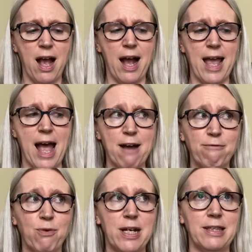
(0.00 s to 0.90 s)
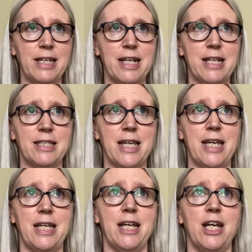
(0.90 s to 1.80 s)
I have one that is
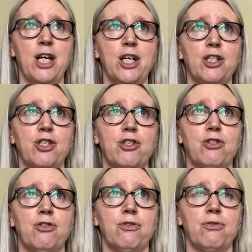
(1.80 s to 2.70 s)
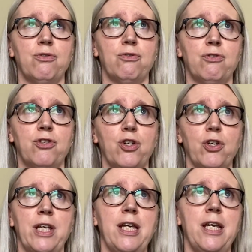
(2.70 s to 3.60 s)
a
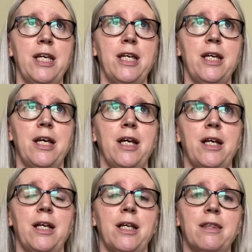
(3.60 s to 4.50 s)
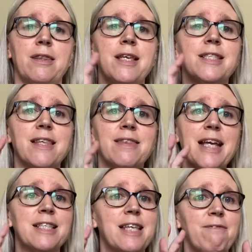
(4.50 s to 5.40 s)
turkey. It's a
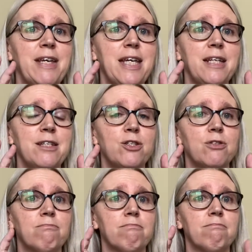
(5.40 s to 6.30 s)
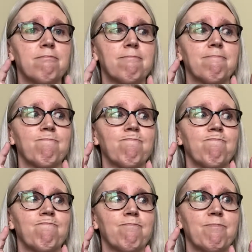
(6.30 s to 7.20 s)
Thanksgiving
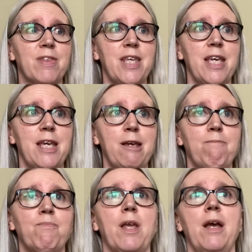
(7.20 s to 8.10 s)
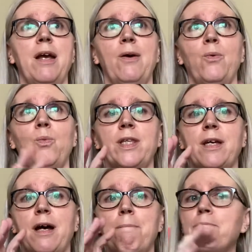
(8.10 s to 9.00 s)
theme with
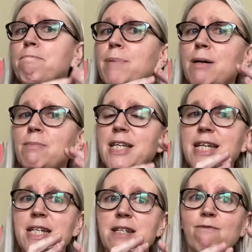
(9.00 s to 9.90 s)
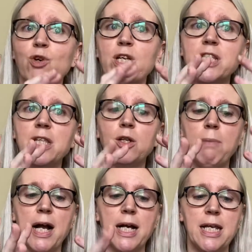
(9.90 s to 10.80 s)
a pumpkin for his little
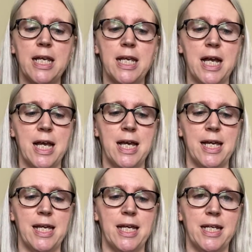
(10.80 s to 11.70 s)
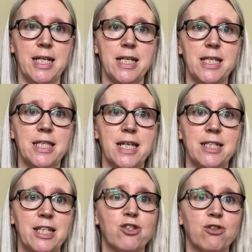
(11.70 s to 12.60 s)
body. It is in
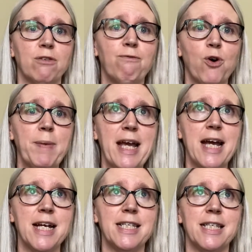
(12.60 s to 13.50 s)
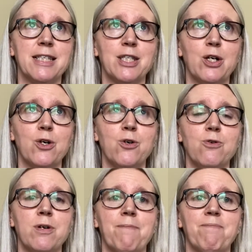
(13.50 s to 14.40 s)
digital format,
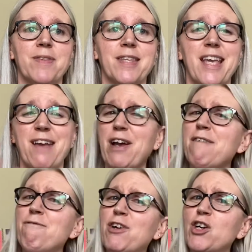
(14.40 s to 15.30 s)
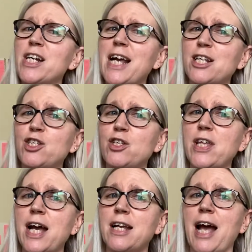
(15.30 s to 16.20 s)
so if I can figure out how to do
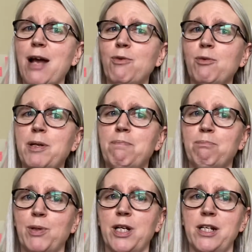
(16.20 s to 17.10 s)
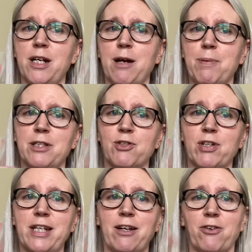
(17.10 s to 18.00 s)
that, I will be putting it up on the
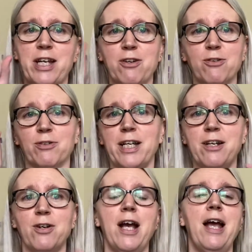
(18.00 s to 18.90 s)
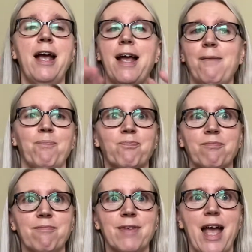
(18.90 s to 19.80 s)
screen either here or here.
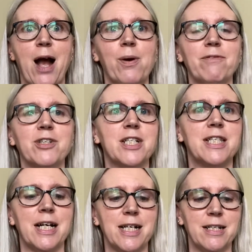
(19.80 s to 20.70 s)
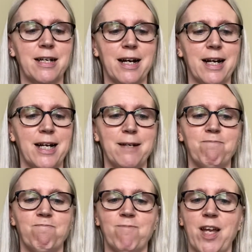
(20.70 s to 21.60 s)
However it's done,
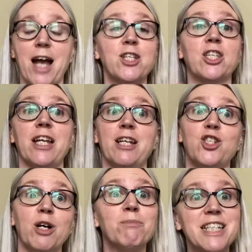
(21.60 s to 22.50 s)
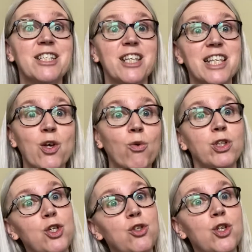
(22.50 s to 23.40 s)
I just kind of jumped into this whole
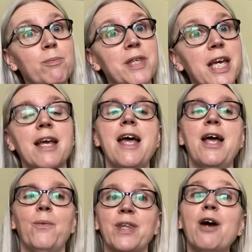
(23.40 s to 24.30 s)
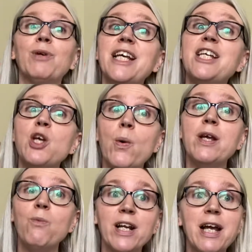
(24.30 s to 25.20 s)
YouTube thing without really
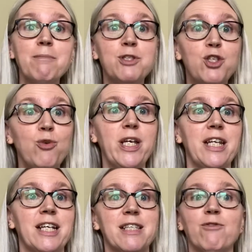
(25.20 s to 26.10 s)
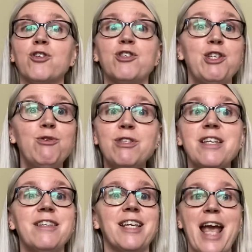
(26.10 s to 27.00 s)
knowing what I'm doing except for
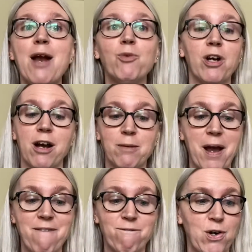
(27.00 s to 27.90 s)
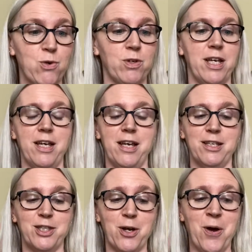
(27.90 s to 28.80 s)
using the camera on my phone.
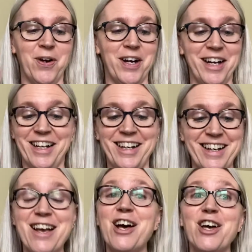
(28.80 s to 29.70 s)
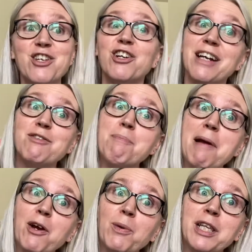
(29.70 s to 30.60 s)
So you're gonna have to
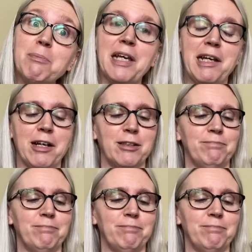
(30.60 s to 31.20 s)
bear with me here.